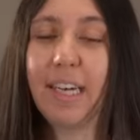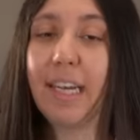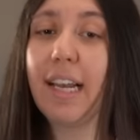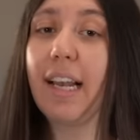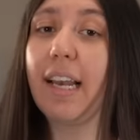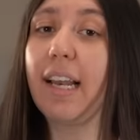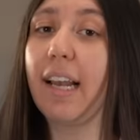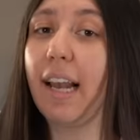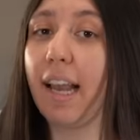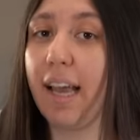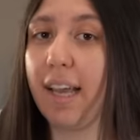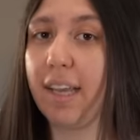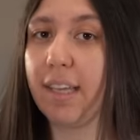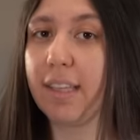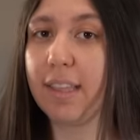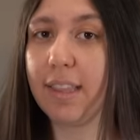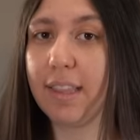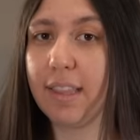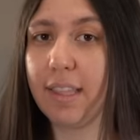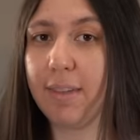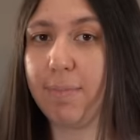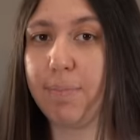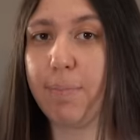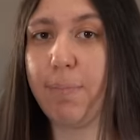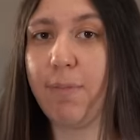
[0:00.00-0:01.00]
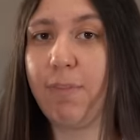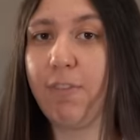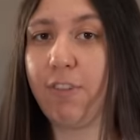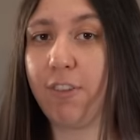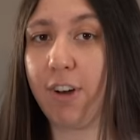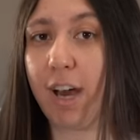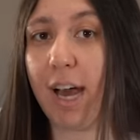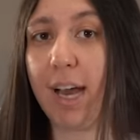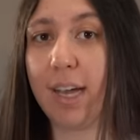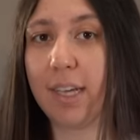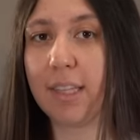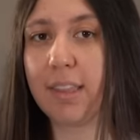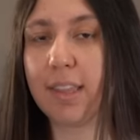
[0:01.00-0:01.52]
really like the
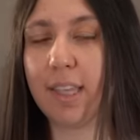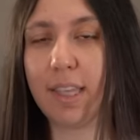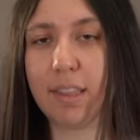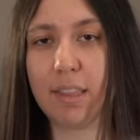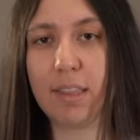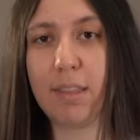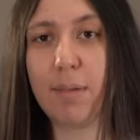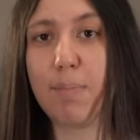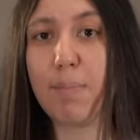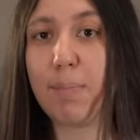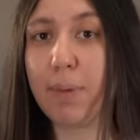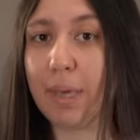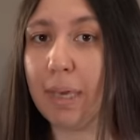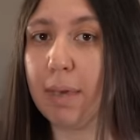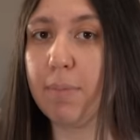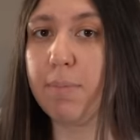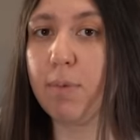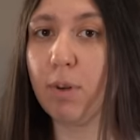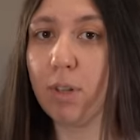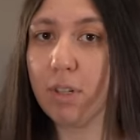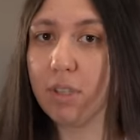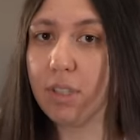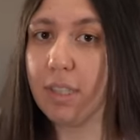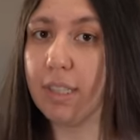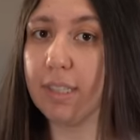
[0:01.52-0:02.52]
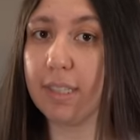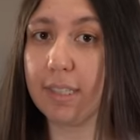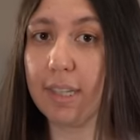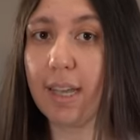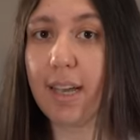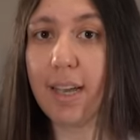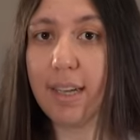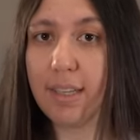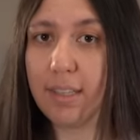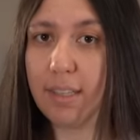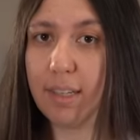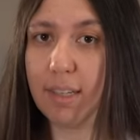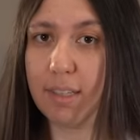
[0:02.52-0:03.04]
fact that the people
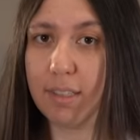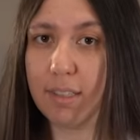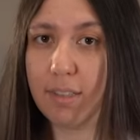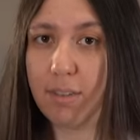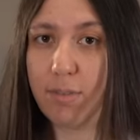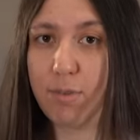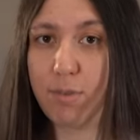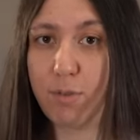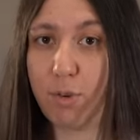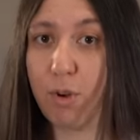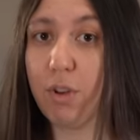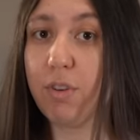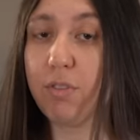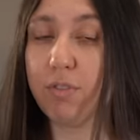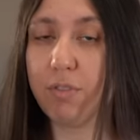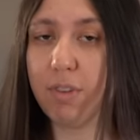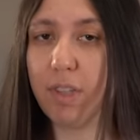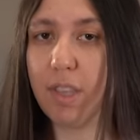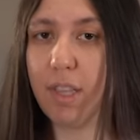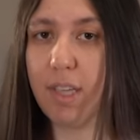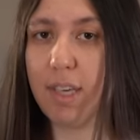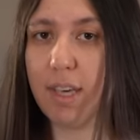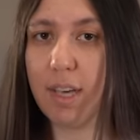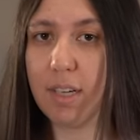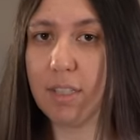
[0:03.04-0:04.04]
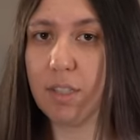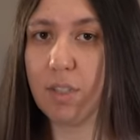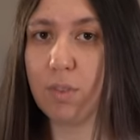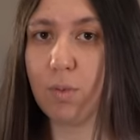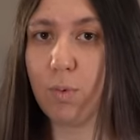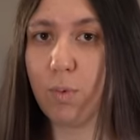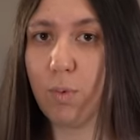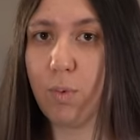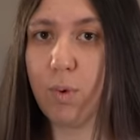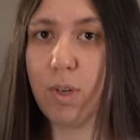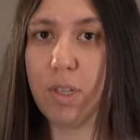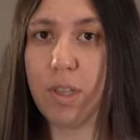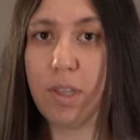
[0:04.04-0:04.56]
decided for Fidias
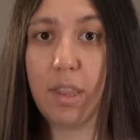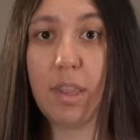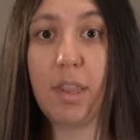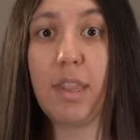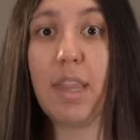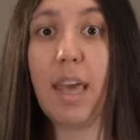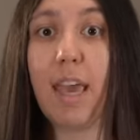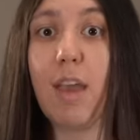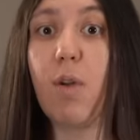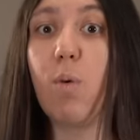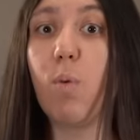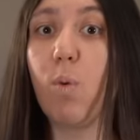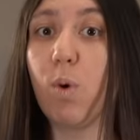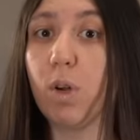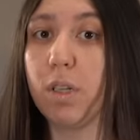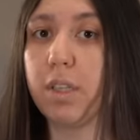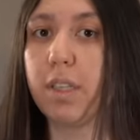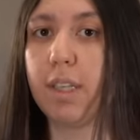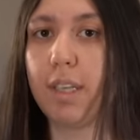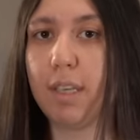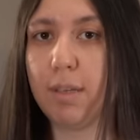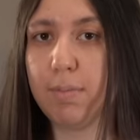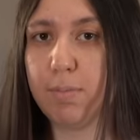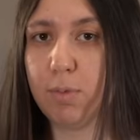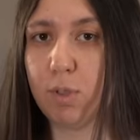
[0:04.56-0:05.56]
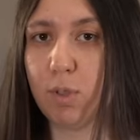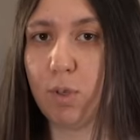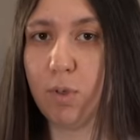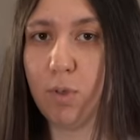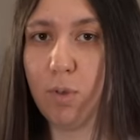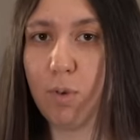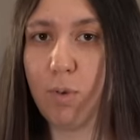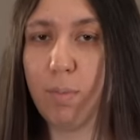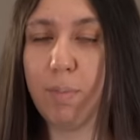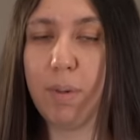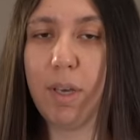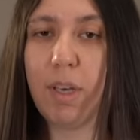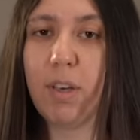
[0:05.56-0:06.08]
what they want him to
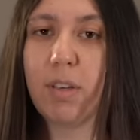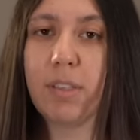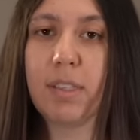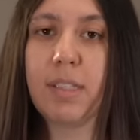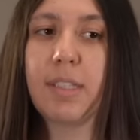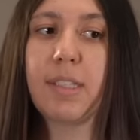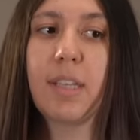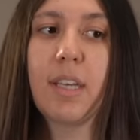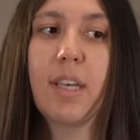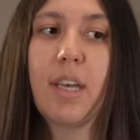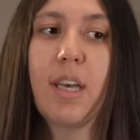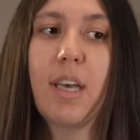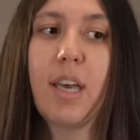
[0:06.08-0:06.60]
do, because